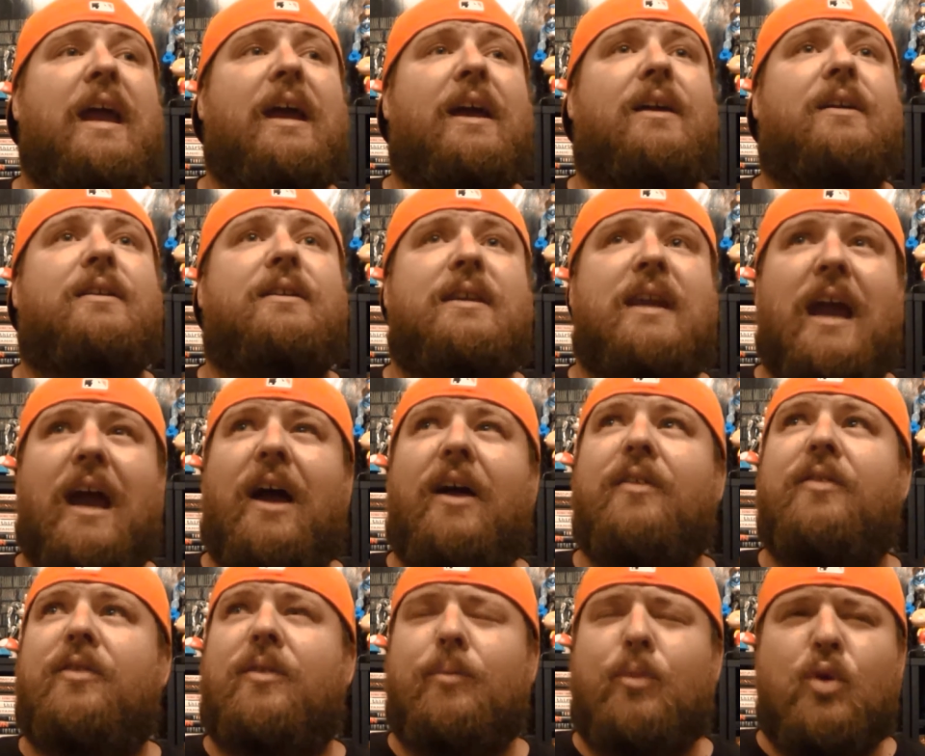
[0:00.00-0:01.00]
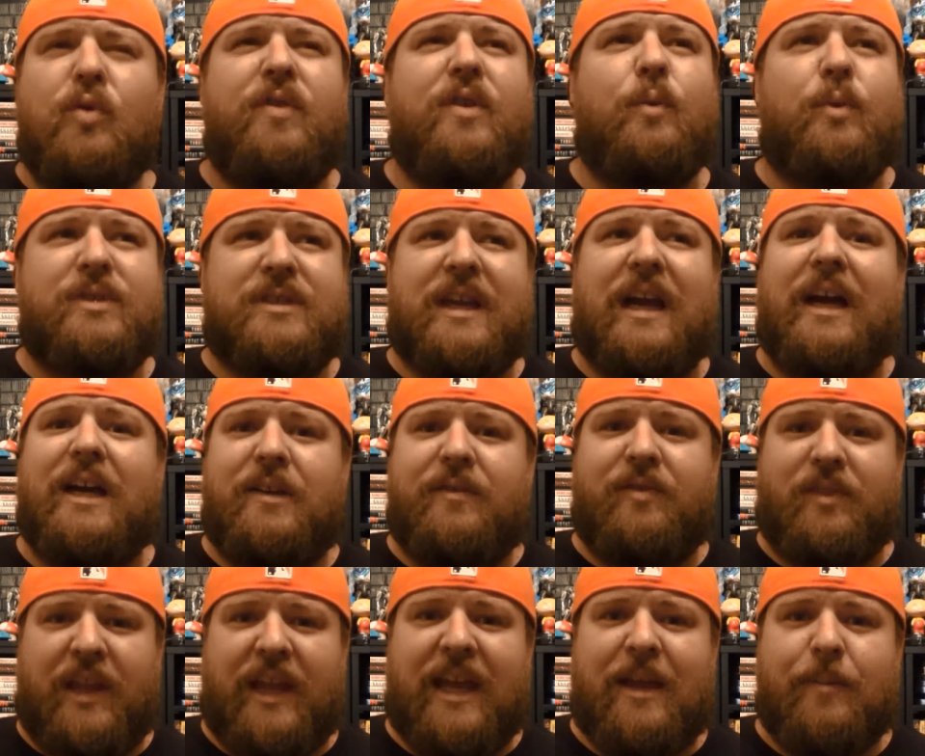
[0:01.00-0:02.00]
And yeah, the movie was kind
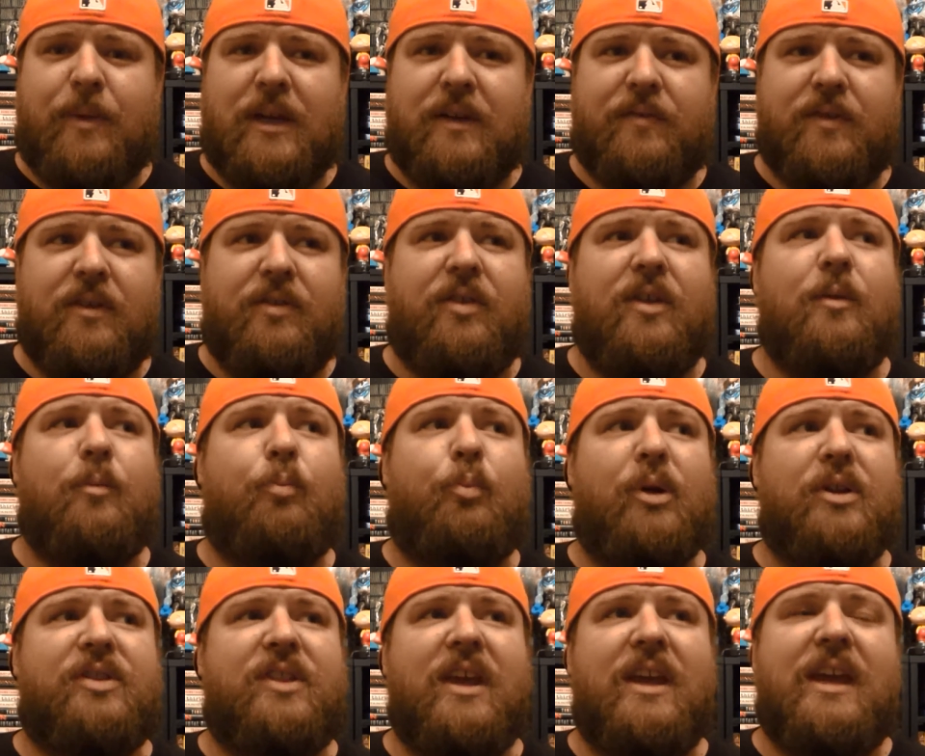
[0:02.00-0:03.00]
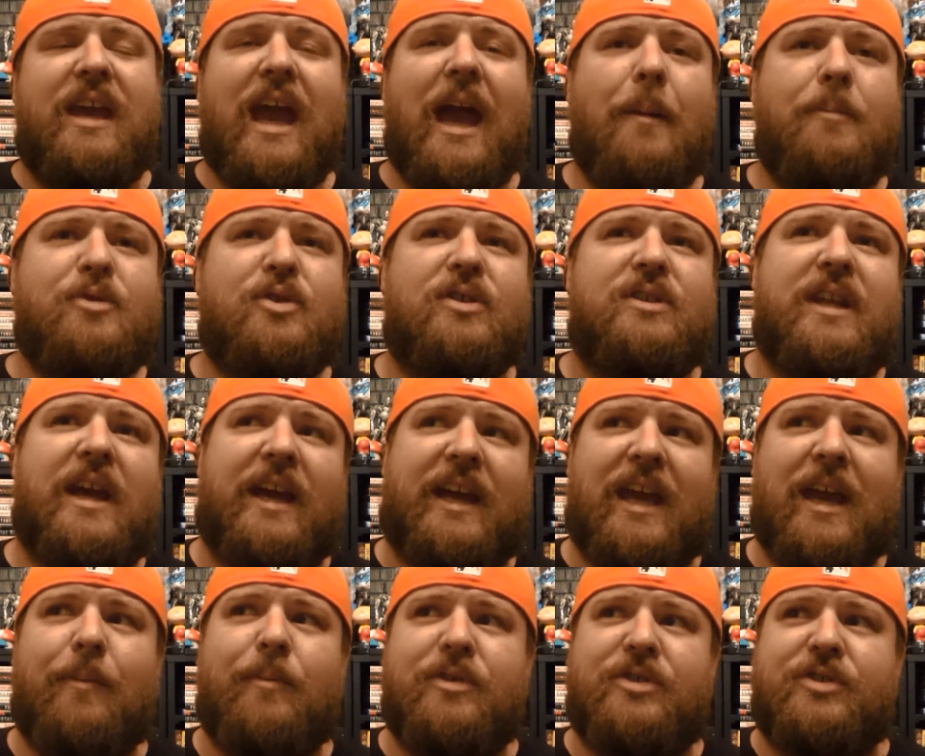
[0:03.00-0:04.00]
of lame and everything, but they captured that
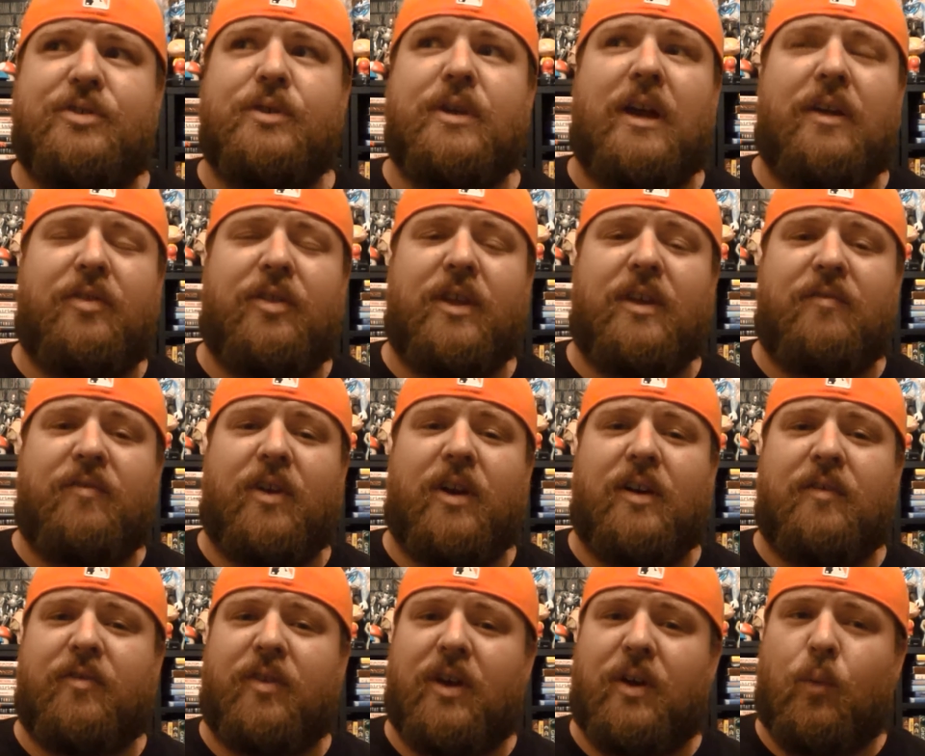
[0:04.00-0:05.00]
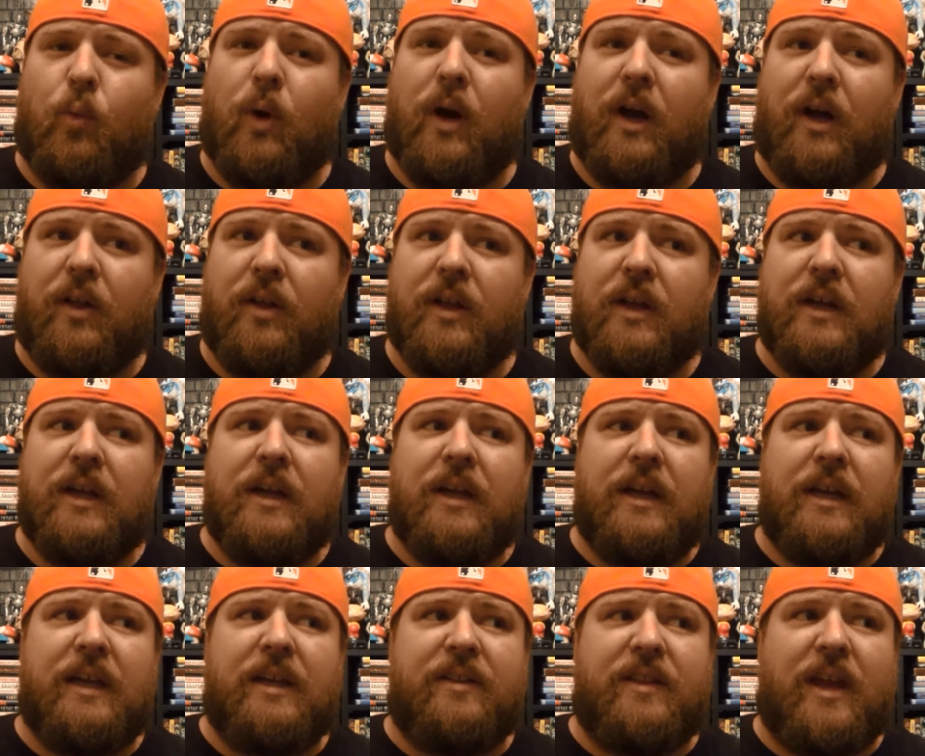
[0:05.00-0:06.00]
chemistry, I think, very, very well
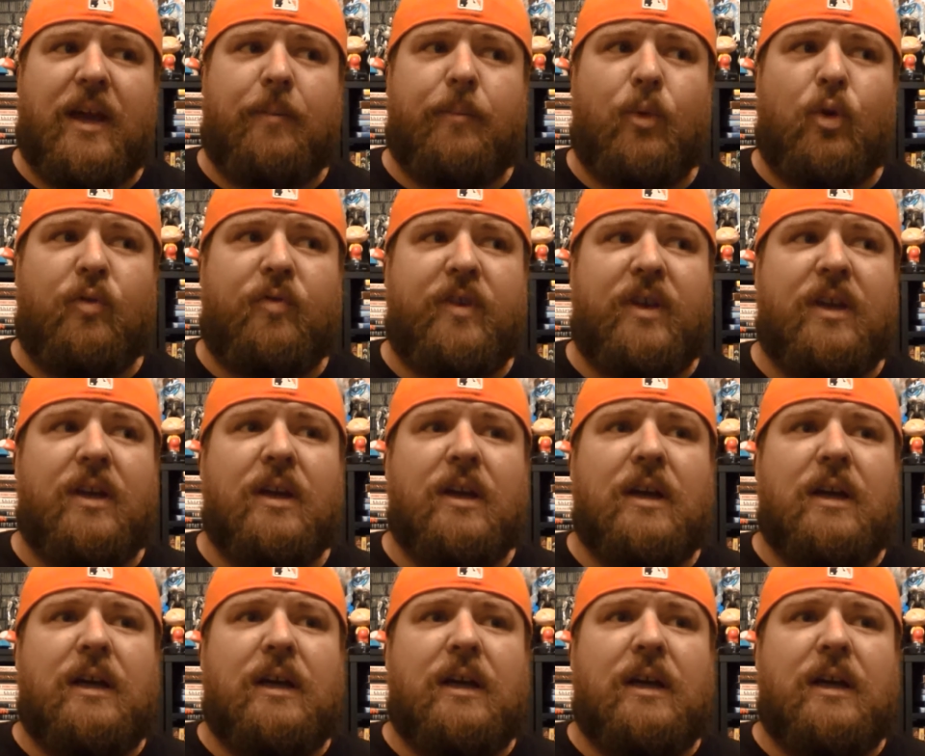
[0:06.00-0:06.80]
in that movie.